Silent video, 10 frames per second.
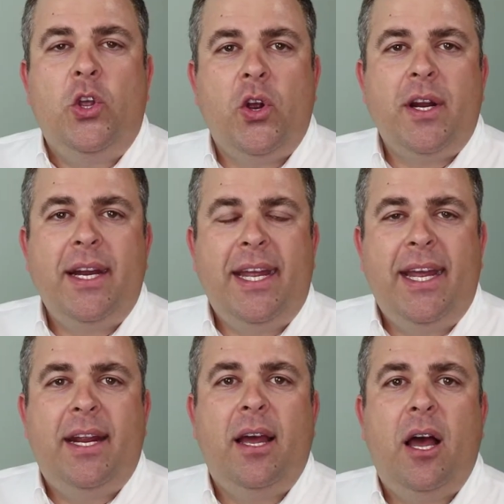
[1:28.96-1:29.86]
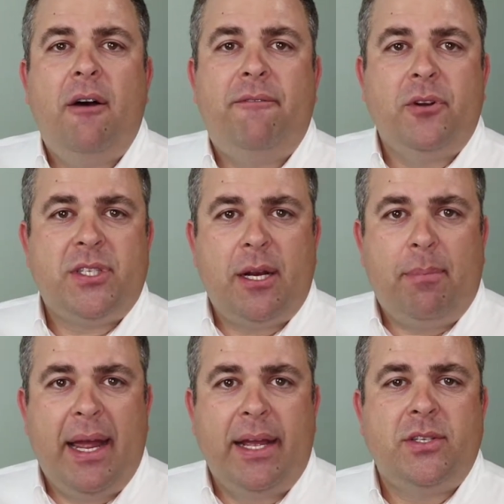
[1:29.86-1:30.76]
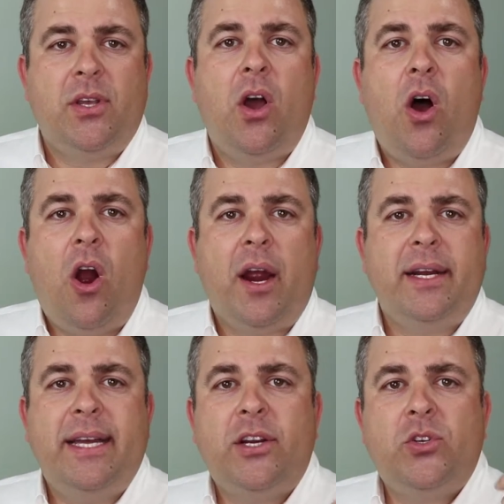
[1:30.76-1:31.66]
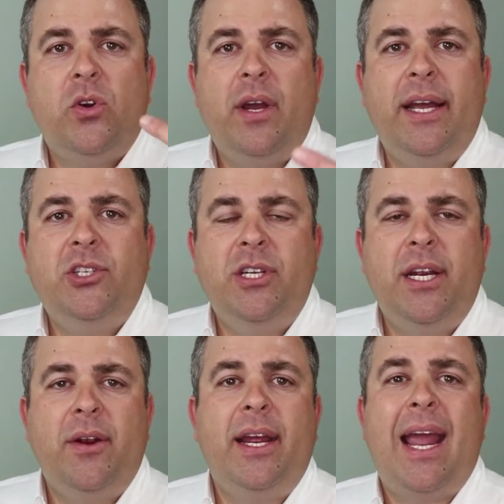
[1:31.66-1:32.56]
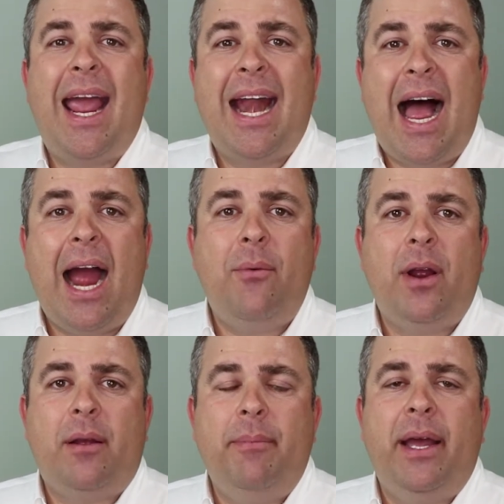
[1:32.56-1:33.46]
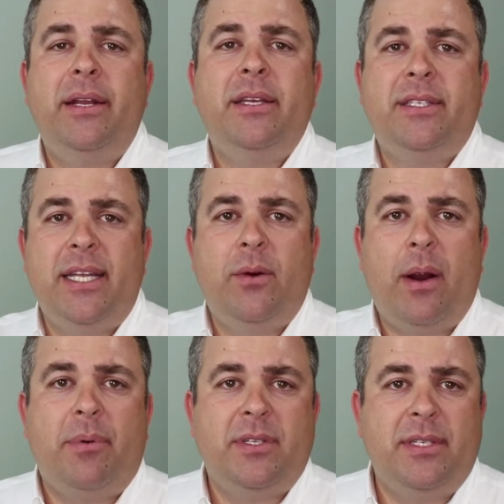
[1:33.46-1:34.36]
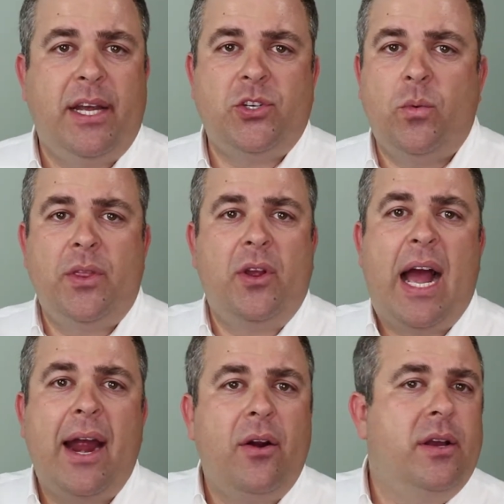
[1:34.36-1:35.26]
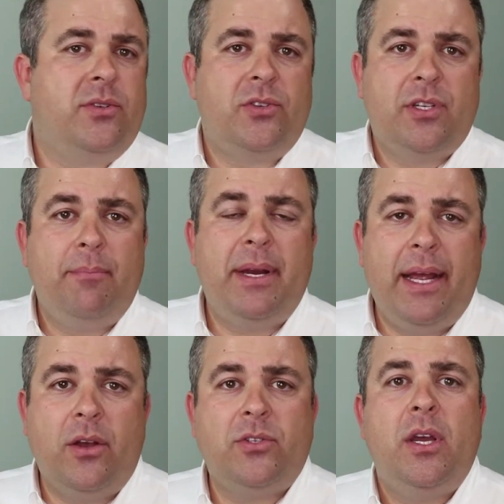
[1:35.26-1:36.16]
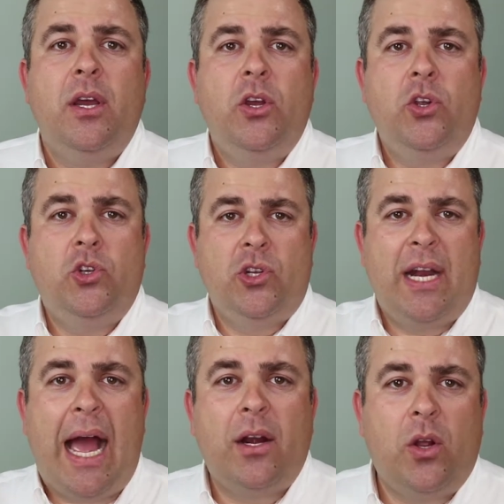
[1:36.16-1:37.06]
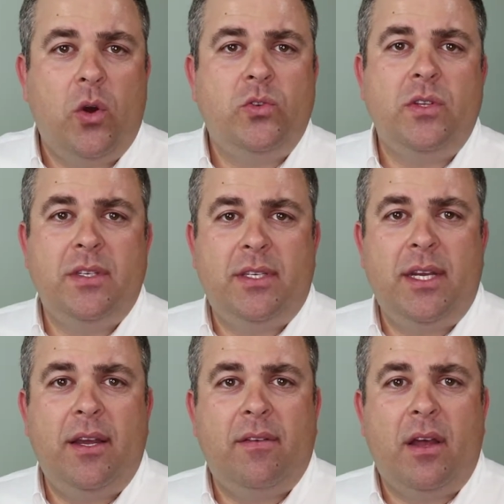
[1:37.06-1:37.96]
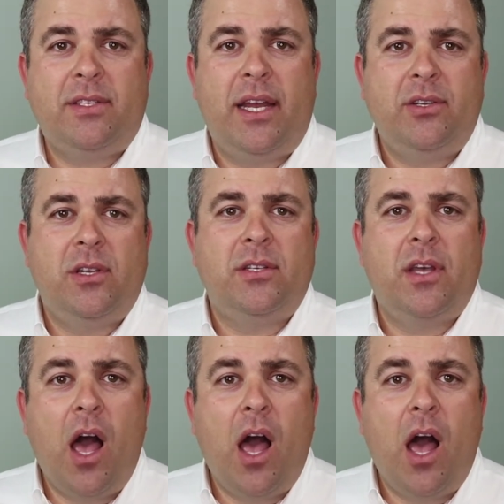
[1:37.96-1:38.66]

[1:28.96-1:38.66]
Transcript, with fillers: You're gonna need a full set of plans, architectural, engineering, and I recommend city representation. Whether you hire us or somebody else, you should not go to the city of Los Angeles